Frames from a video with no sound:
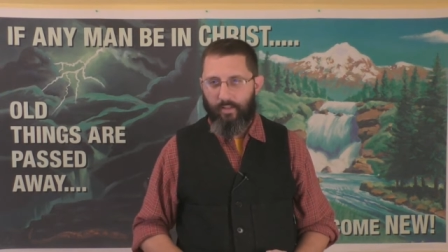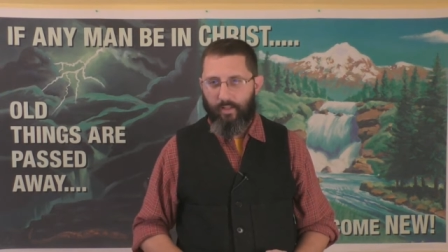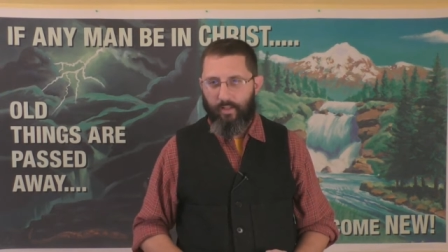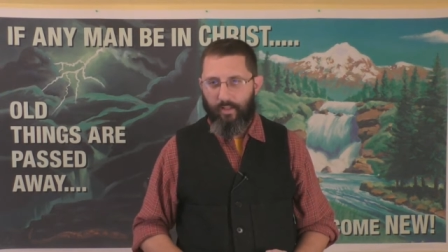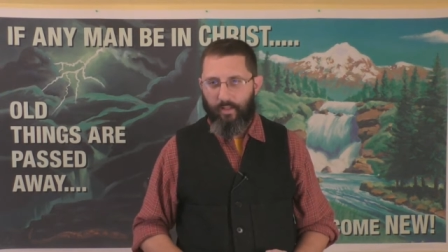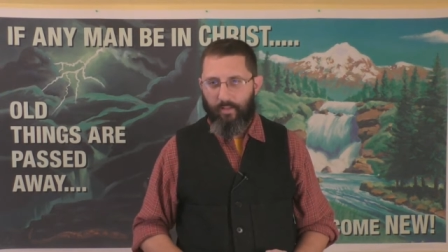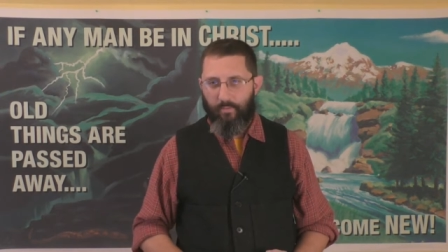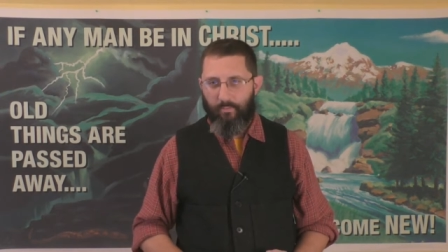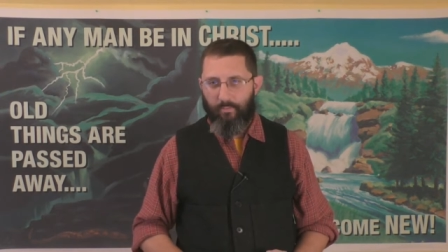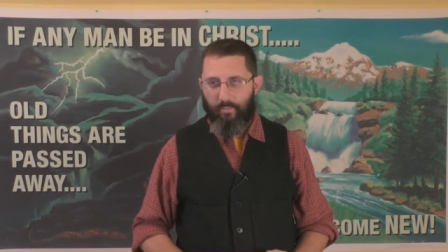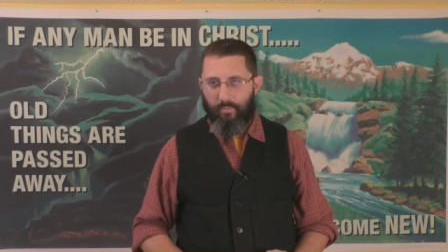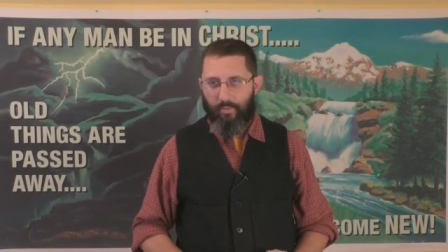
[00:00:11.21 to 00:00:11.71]

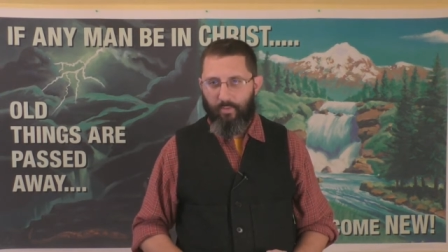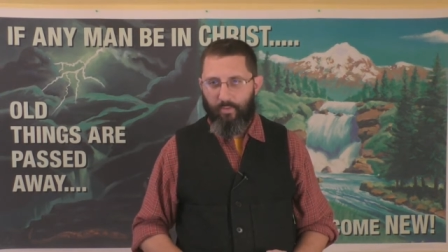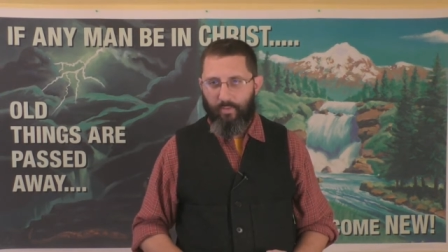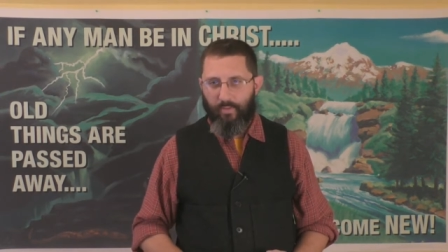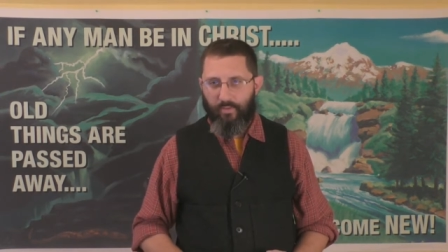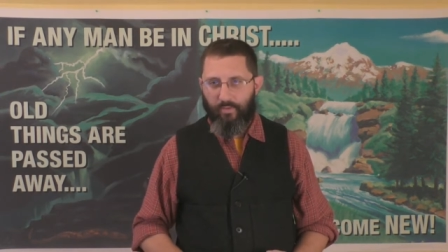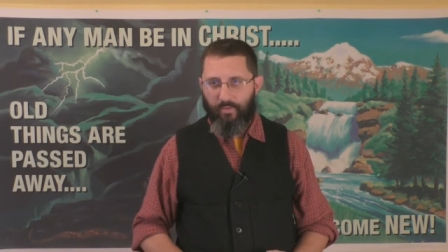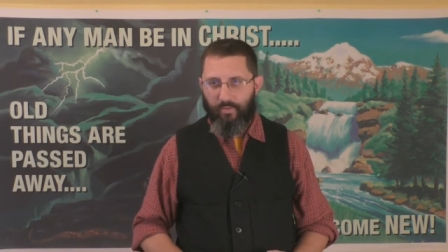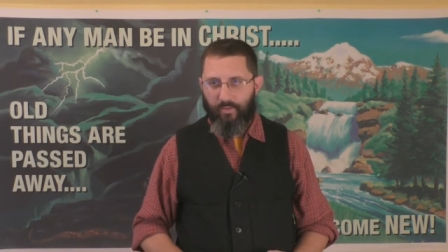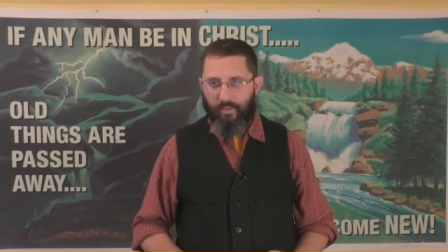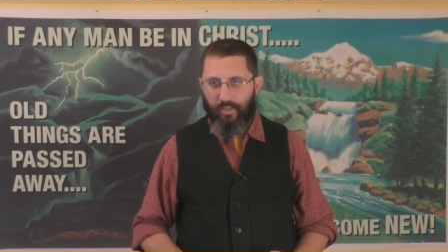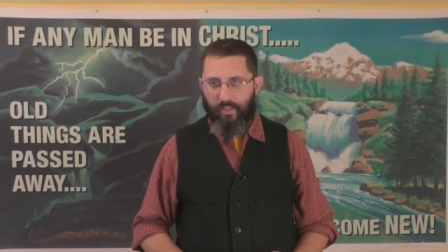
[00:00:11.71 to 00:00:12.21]
um, but we
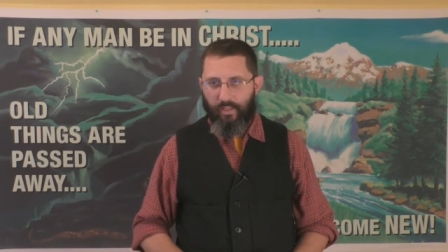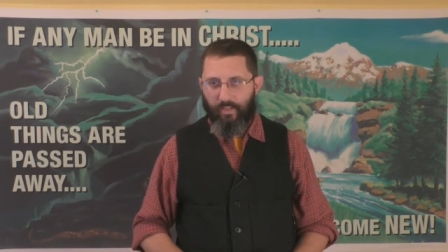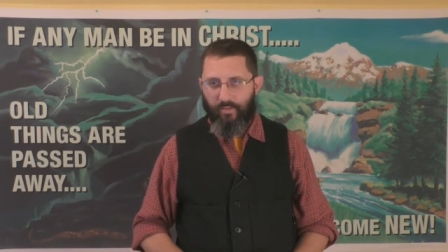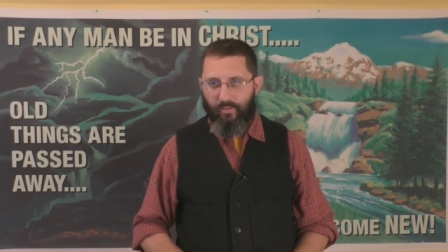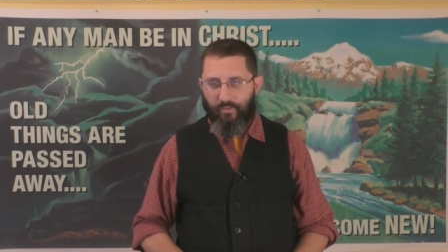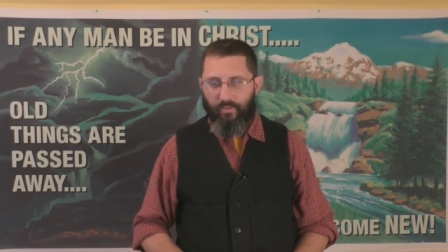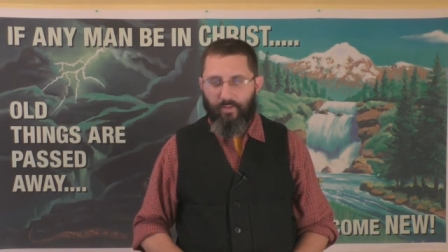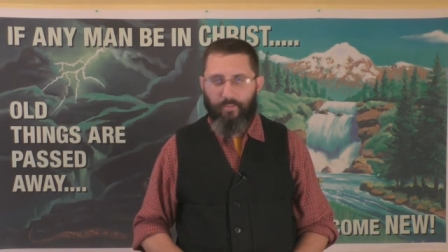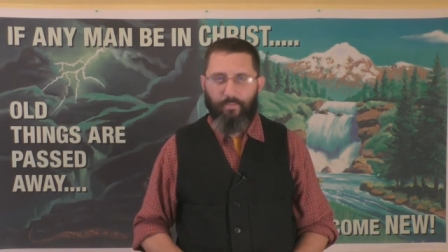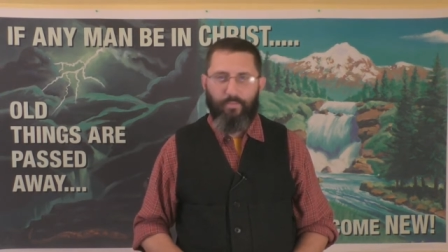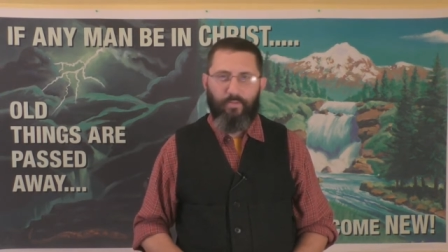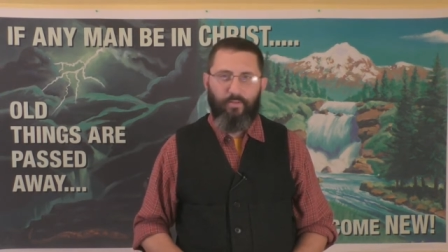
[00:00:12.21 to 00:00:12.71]
took a
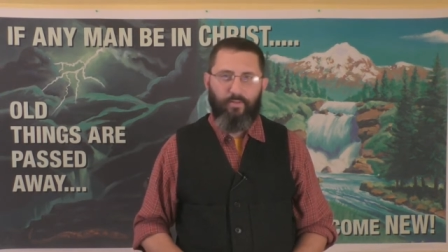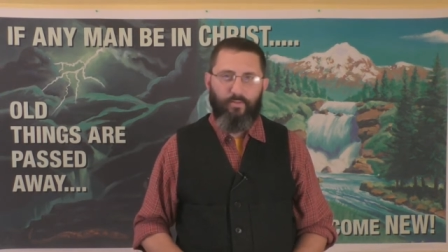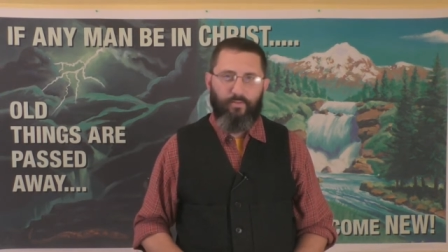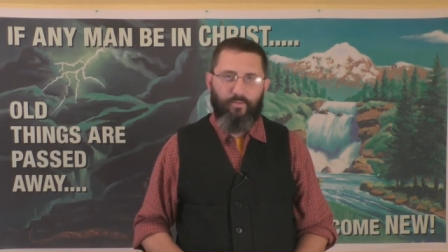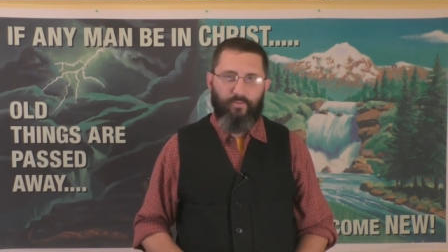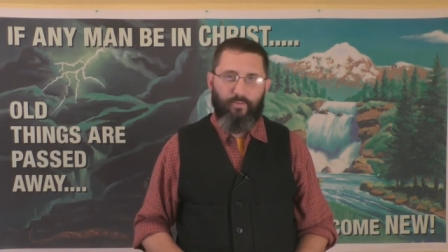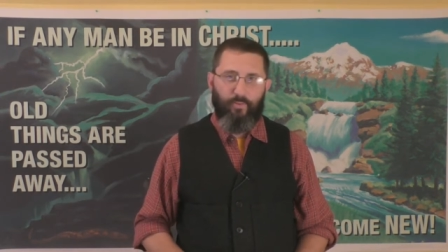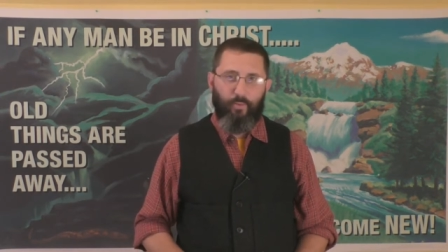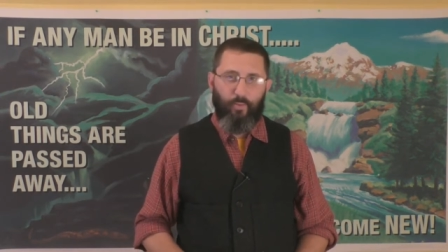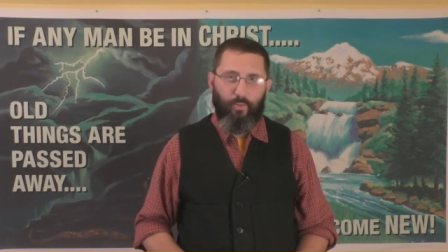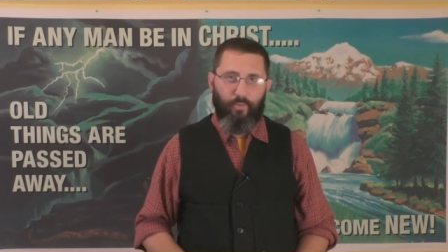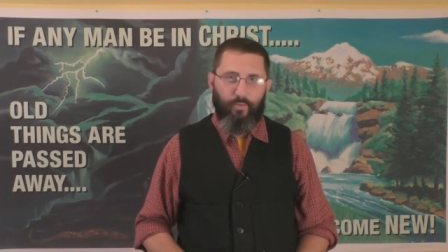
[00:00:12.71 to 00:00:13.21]
trip
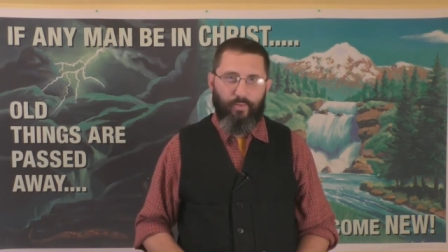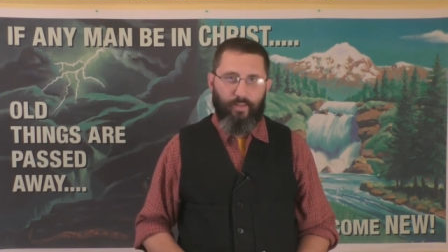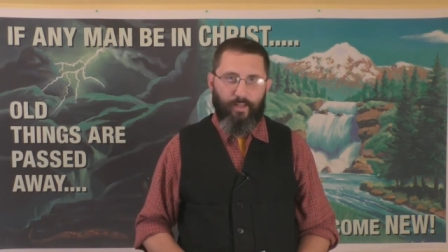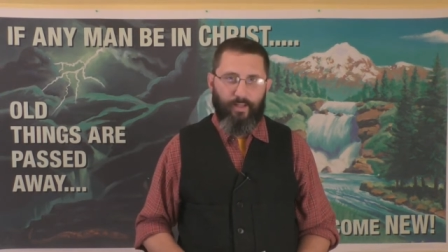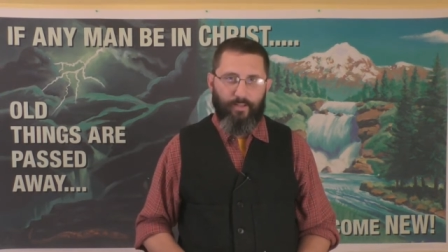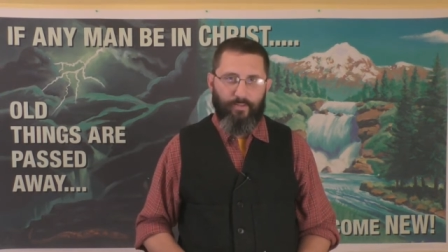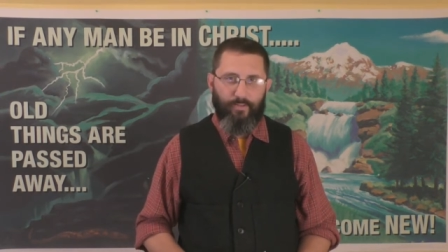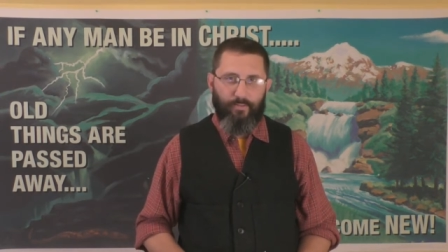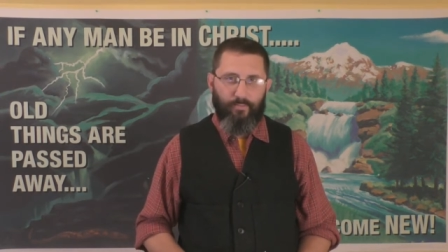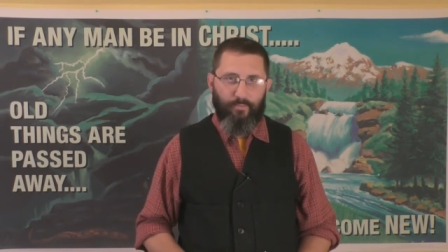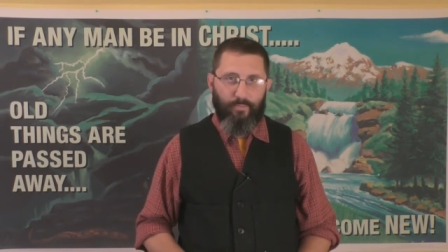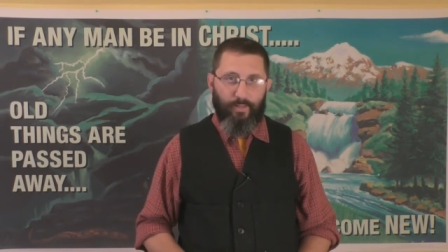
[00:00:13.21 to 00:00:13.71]

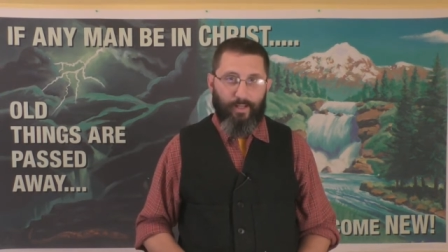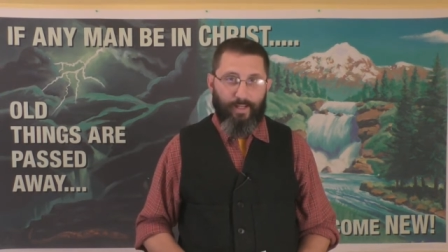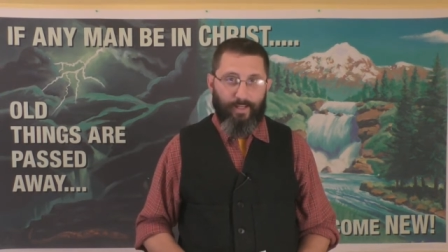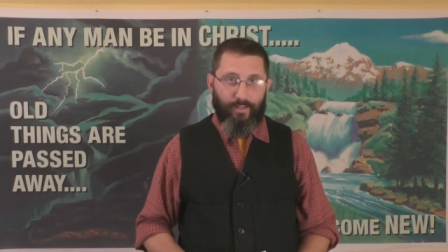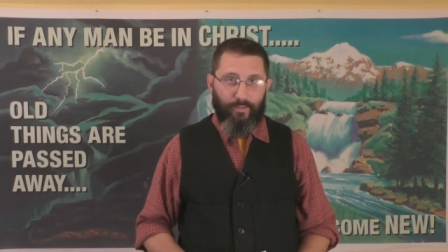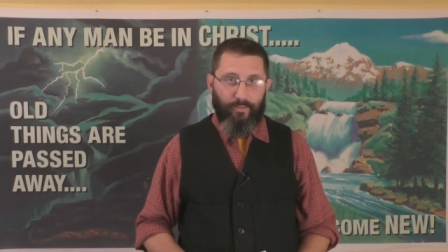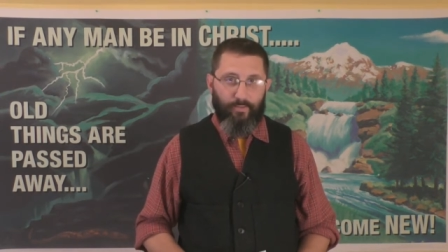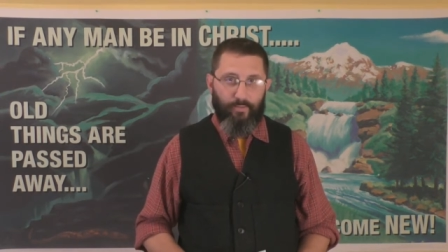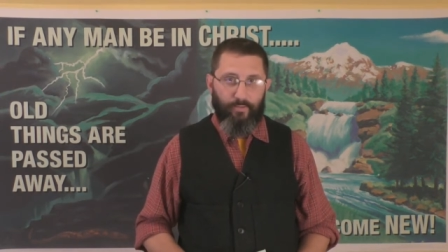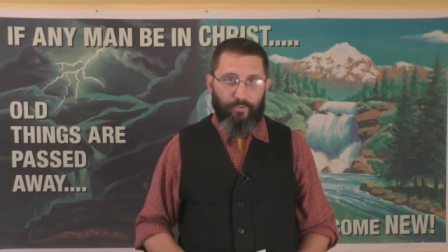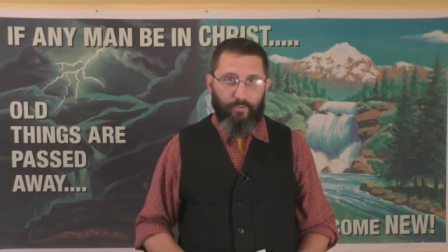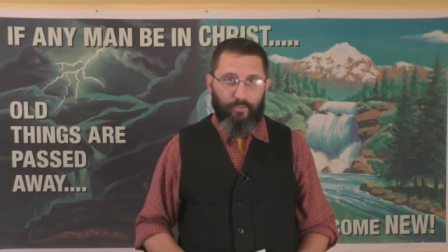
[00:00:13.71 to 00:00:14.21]
4,000
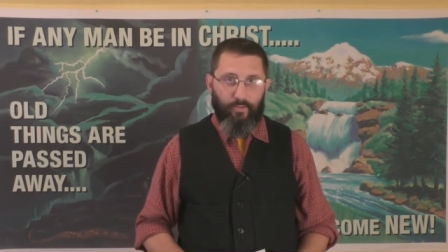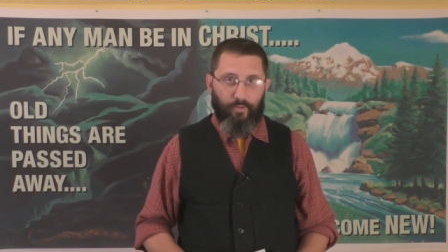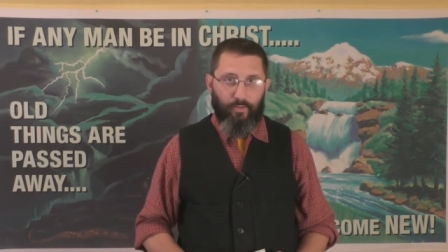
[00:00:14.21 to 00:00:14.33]
miles